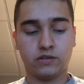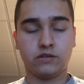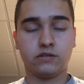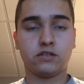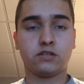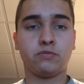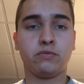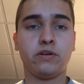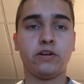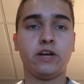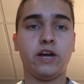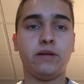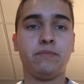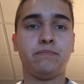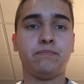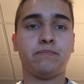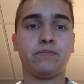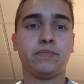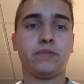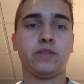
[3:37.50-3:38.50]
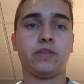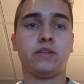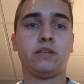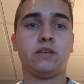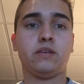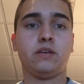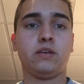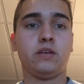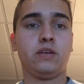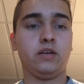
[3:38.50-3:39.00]
spring guide,
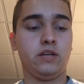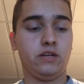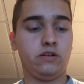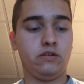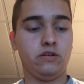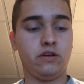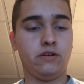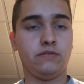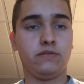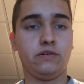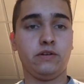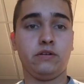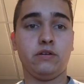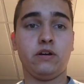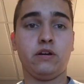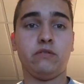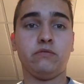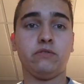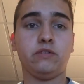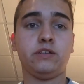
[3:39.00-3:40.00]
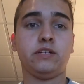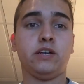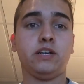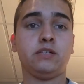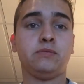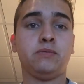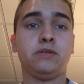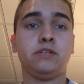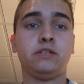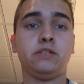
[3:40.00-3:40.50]
and you have a really
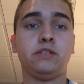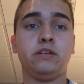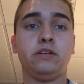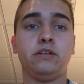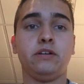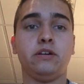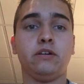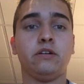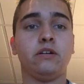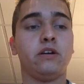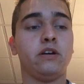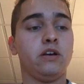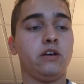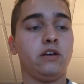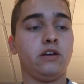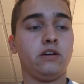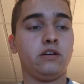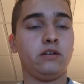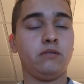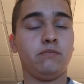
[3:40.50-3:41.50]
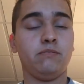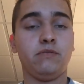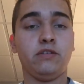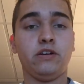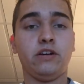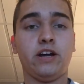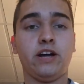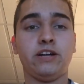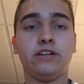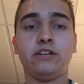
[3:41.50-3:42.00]
nice piston in here. They're
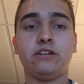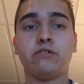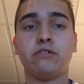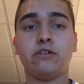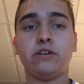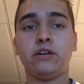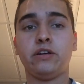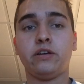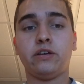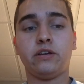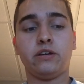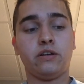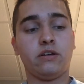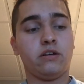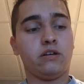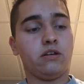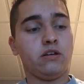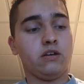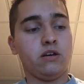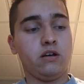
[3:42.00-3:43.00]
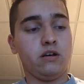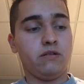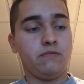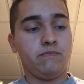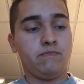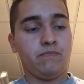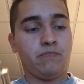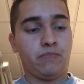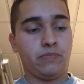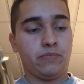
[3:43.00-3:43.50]
90 degree,
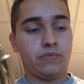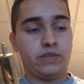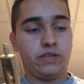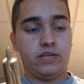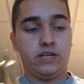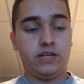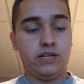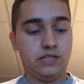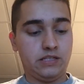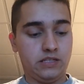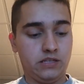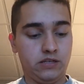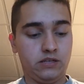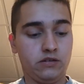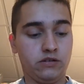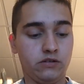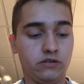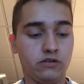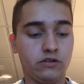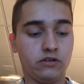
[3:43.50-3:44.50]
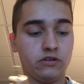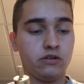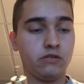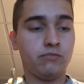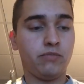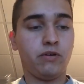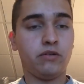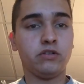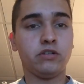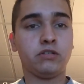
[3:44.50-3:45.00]
and they're good
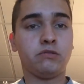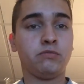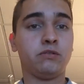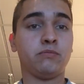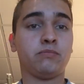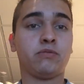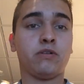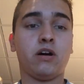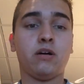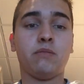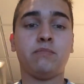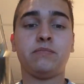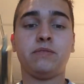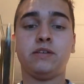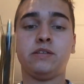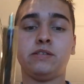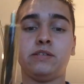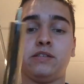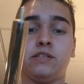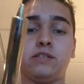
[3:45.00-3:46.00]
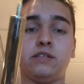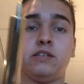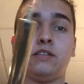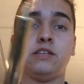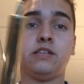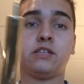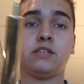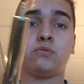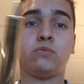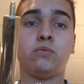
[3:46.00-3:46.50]
components, but the problem is
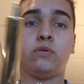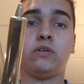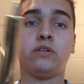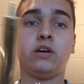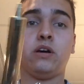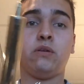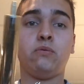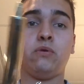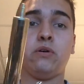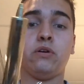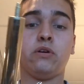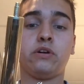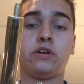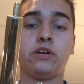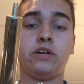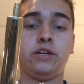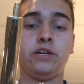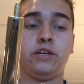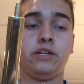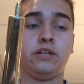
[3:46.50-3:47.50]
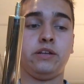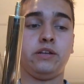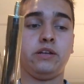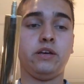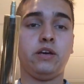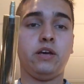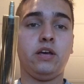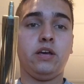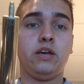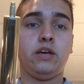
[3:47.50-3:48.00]
this will not work in
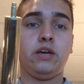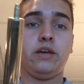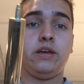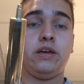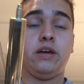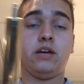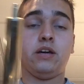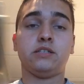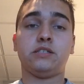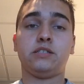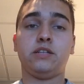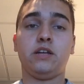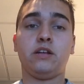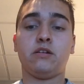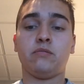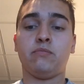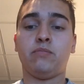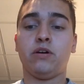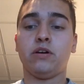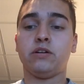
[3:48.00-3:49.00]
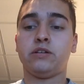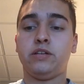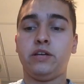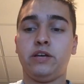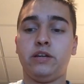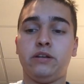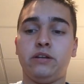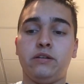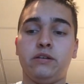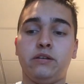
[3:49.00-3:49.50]
a standard
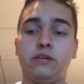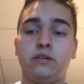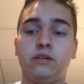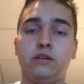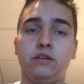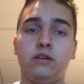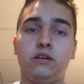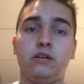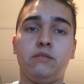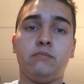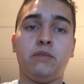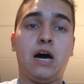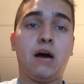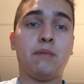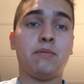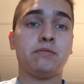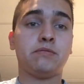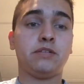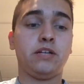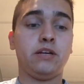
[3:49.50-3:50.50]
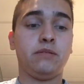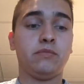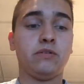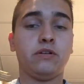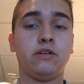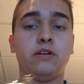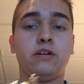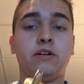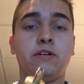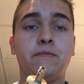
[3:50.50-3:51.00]
VSR-10 hop-up chamber,